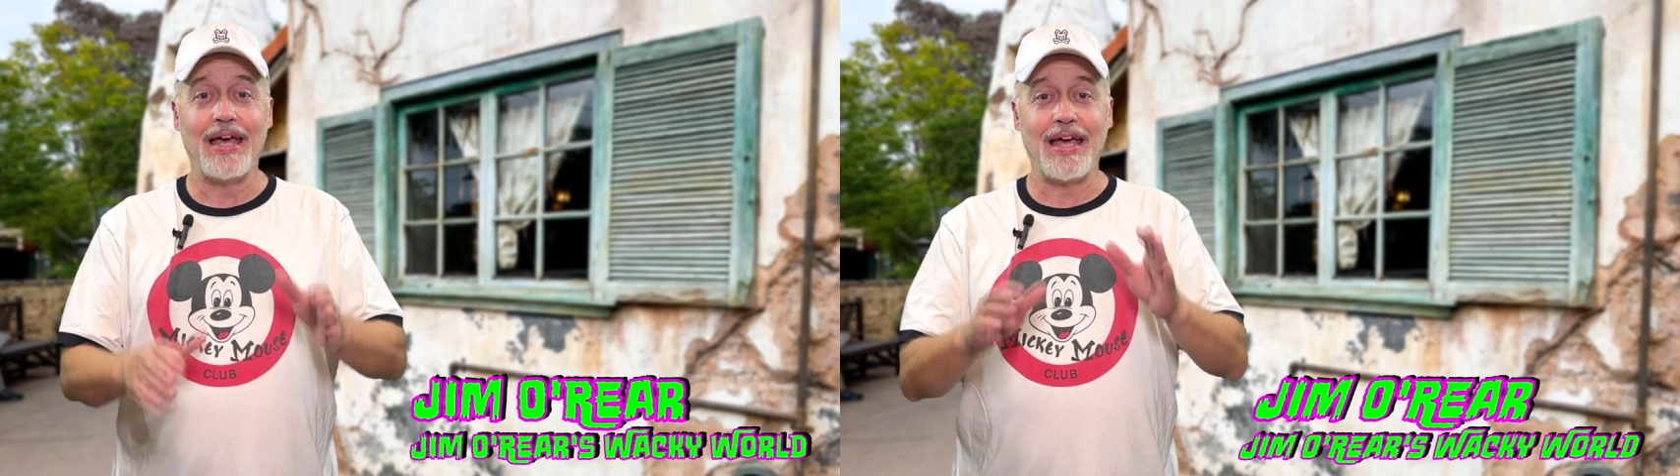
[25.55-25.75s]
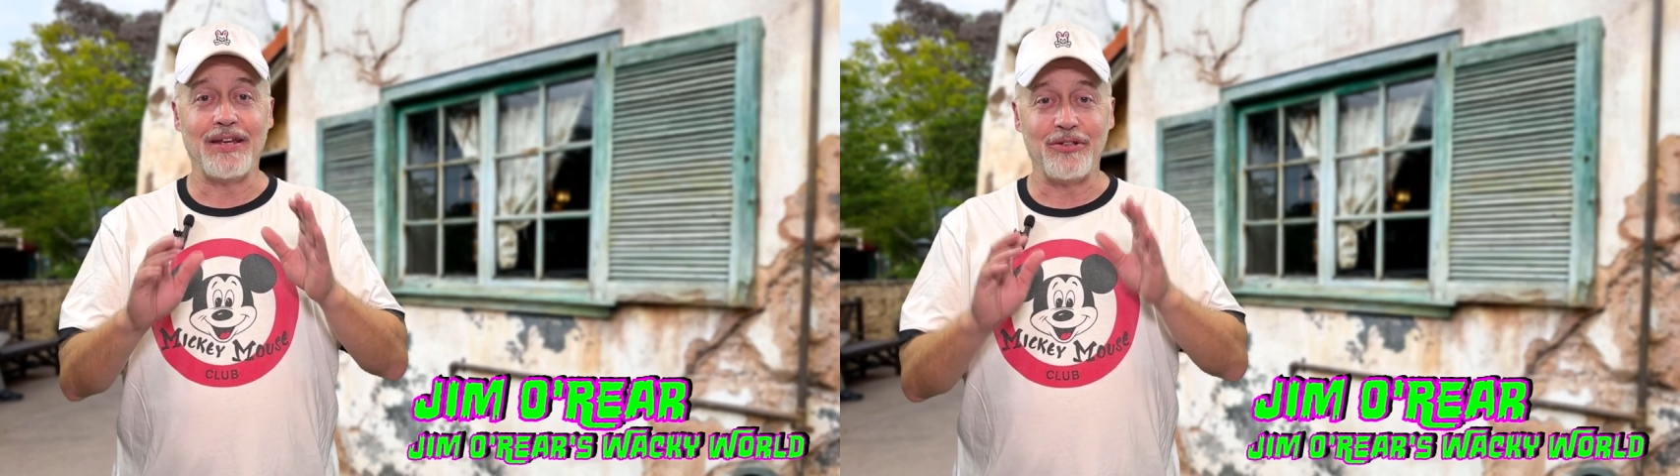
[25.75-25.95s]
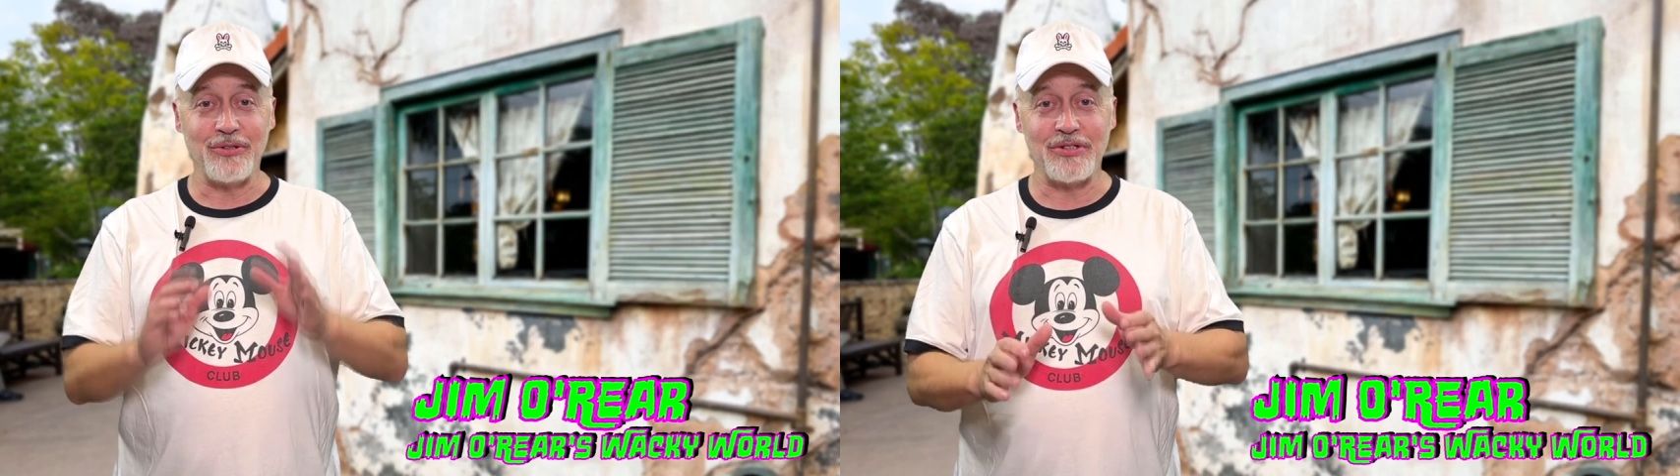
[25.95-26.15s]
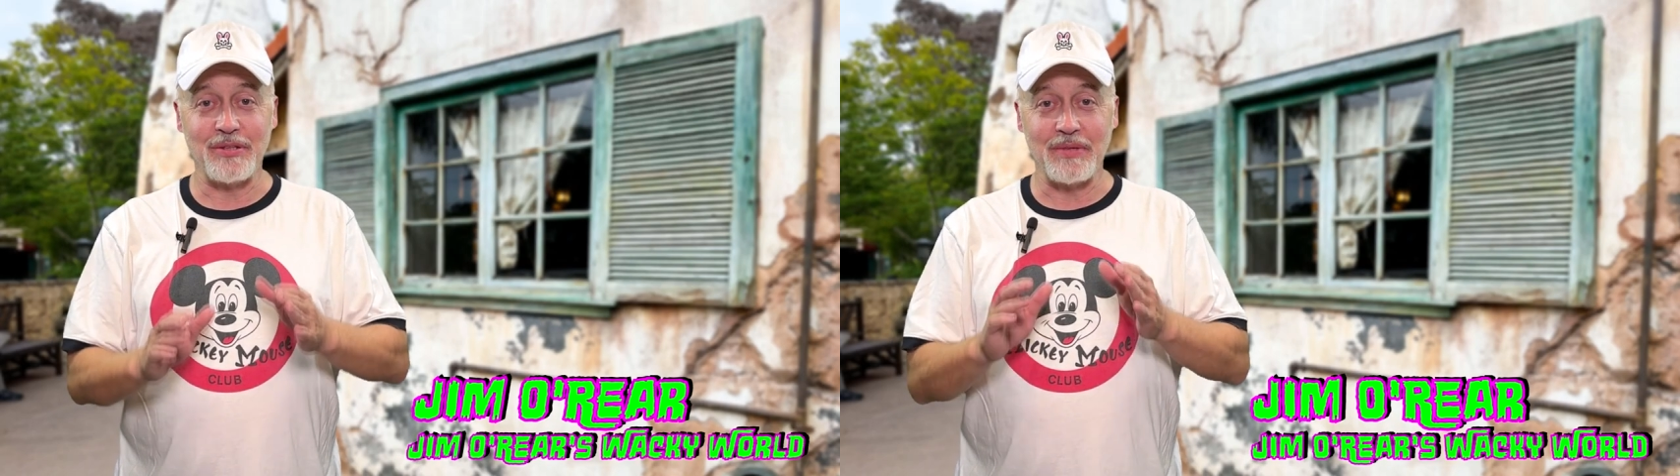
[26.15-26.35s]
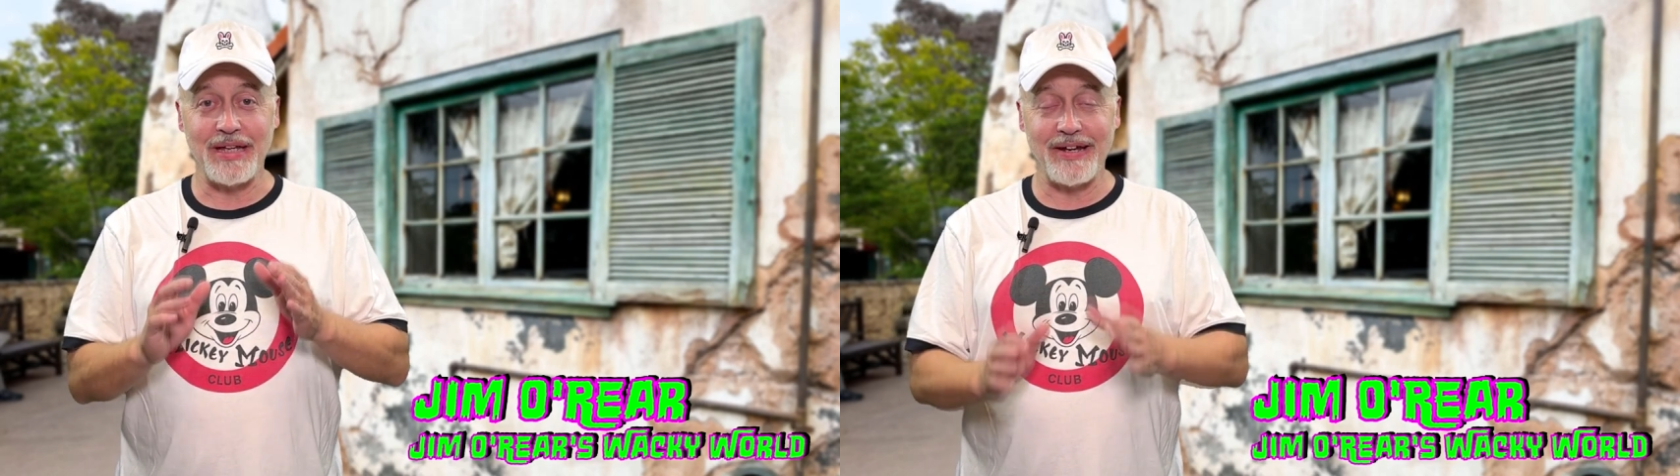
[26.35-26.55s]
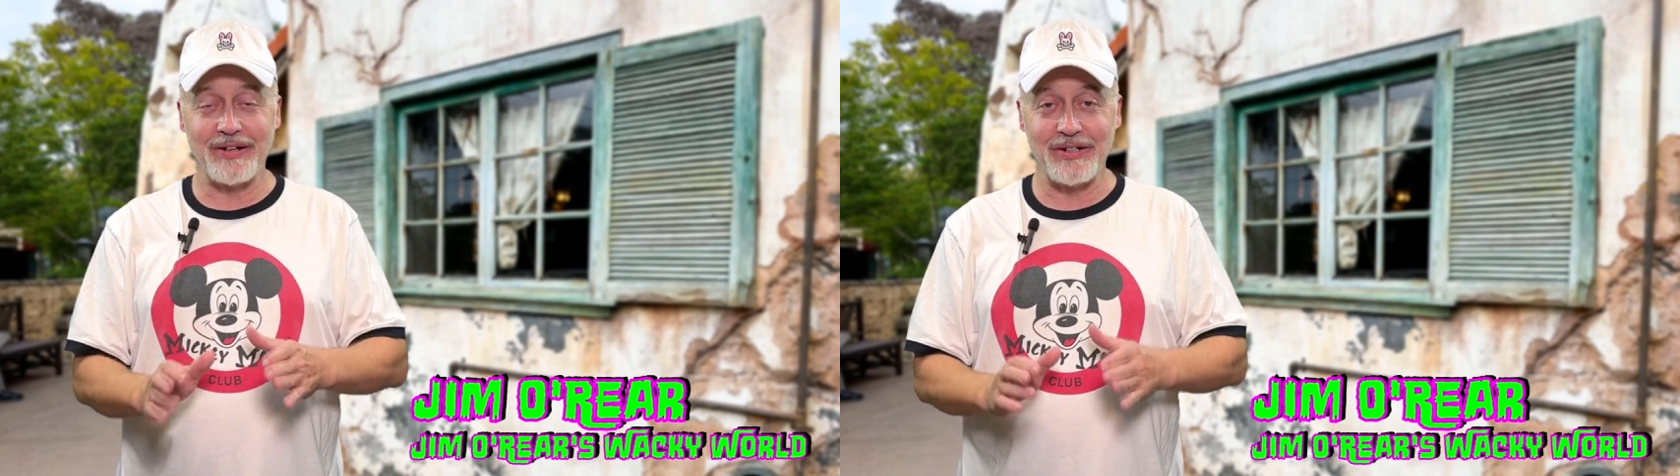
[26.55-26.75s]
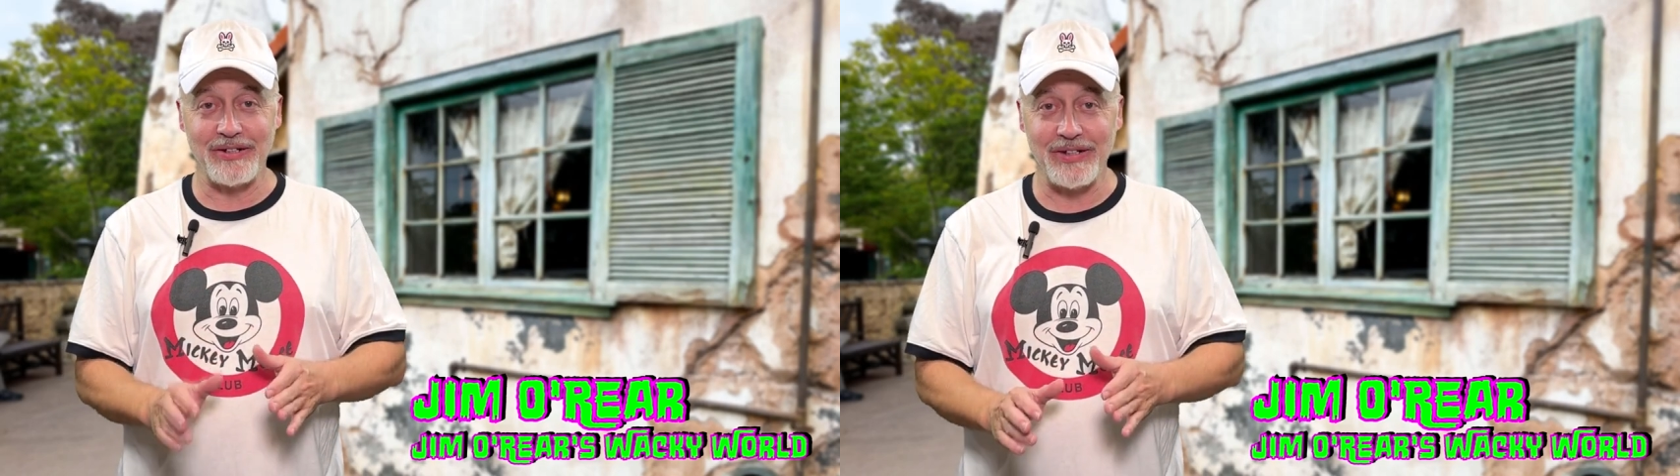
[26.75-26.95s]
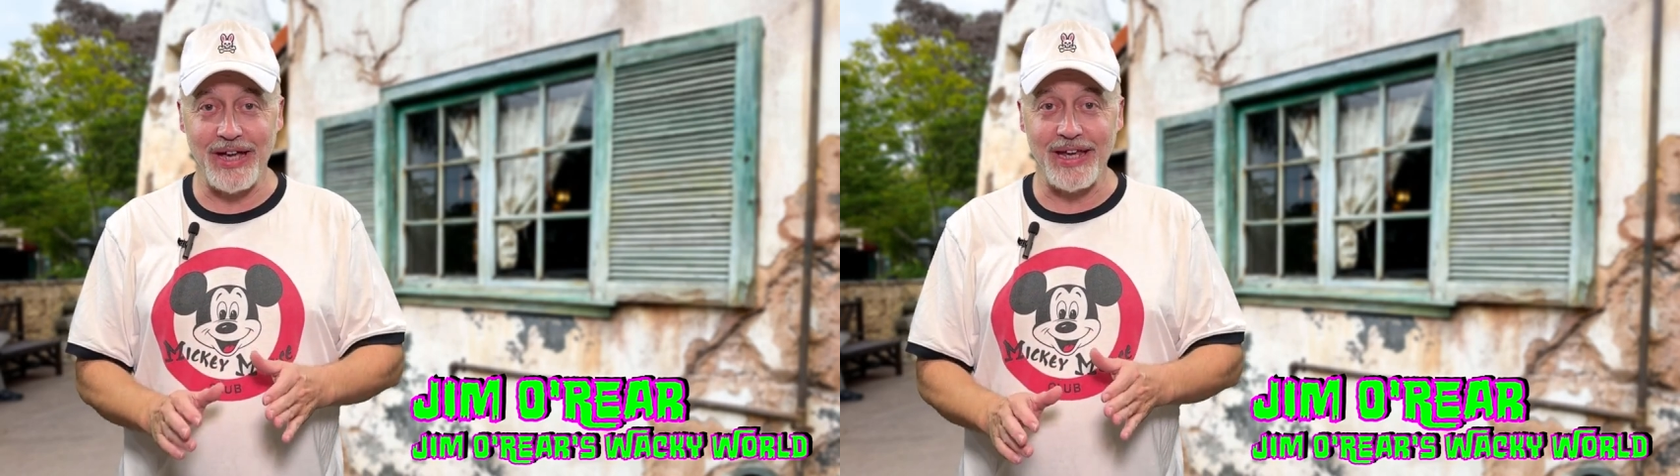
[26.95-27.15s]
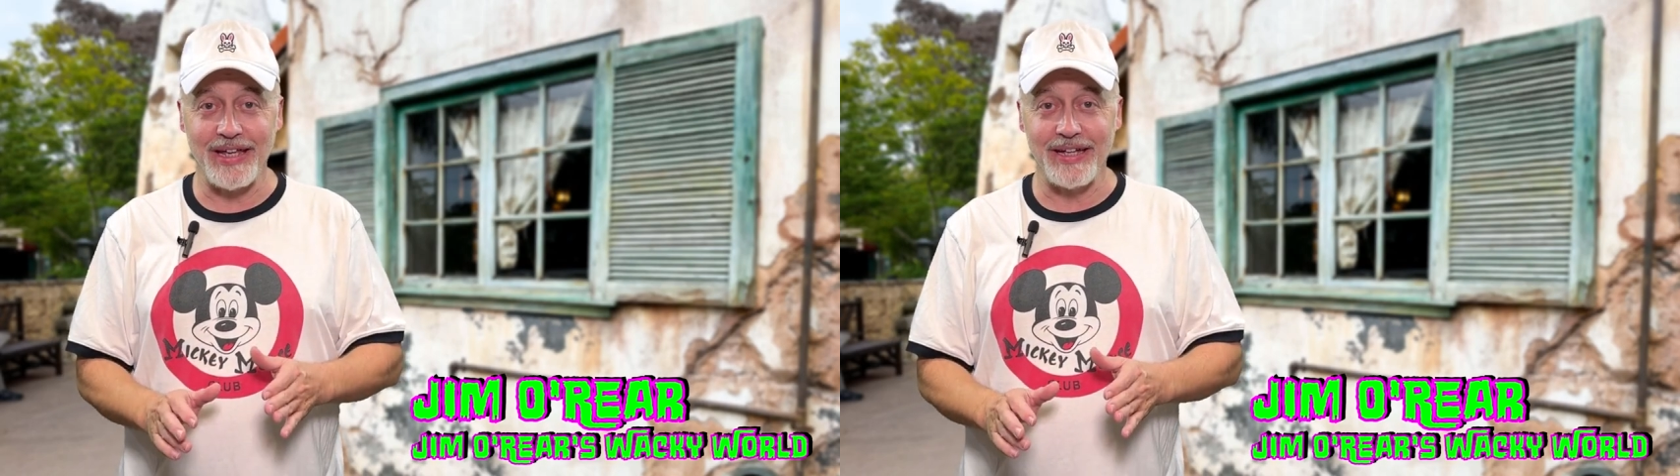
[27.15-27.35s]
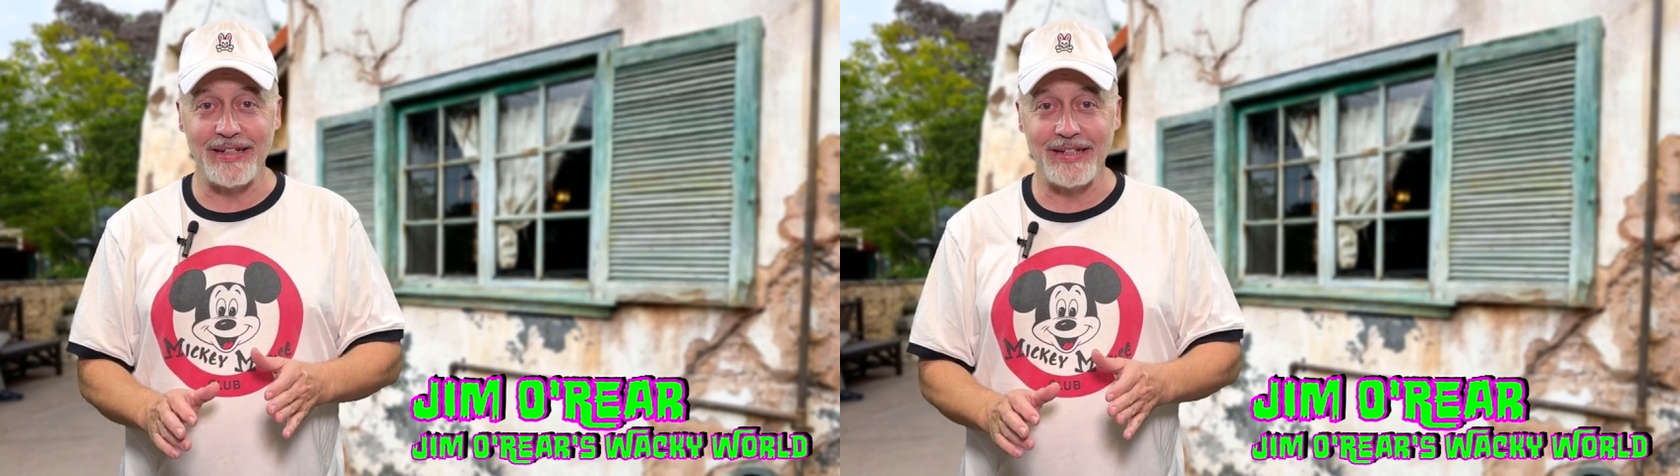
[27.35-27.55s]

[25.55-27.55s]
and do some character dining.